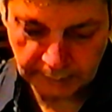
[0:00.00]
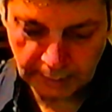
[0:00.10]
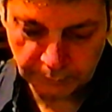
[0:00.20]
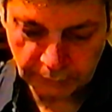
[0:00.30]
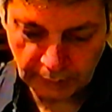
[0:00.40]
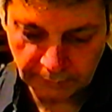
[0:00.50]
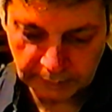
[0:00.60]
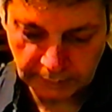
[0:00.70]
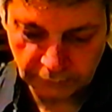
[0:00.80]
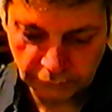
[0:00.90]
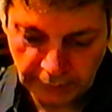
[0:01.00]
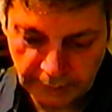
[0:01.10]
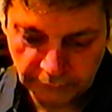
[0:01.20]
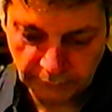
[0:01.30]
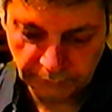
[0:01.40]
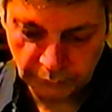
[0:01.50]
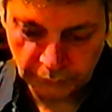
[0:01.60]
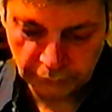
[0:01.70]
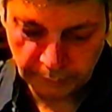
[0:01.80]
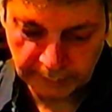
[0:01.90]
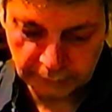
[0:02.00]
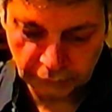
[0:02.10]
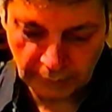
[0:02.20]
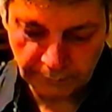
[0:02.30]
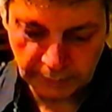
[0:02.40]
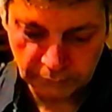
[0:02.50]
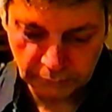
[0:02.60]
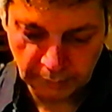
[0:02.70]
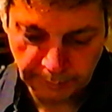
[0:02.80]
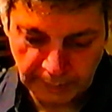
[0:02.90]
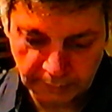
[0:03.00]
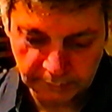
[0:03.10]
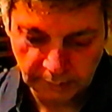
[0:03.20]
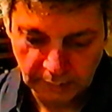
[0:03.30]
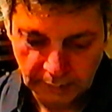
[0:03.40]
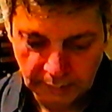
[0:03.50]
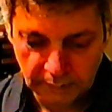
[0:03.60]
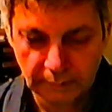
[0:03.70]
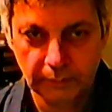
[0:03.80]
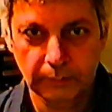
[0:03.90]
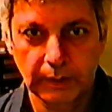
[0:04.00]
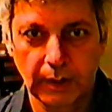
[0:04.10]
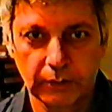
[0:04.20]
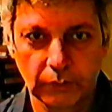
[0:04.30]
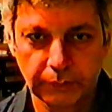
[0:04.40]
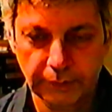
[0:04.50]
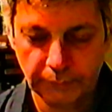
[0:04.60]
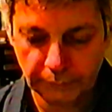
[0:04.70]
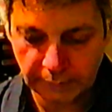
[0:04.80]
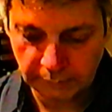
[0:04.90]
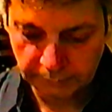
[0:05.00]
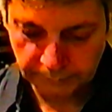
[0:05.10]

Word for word: Time travel can change the future by traveling to the past. Uh, well, I don't agree.